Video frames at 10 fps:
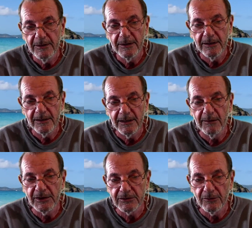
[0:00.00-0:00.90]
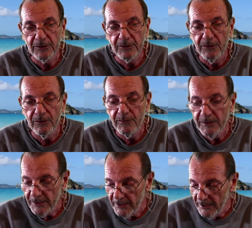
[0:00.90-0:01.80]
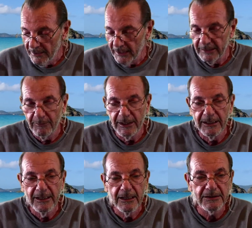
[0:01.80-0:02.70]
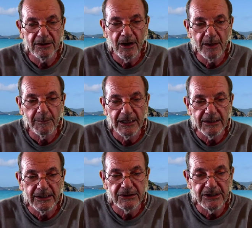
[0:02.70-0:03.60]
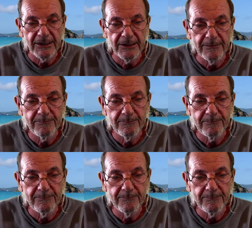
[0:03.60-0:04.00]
That would be totally cool. Anyway, let's talk about the agenda,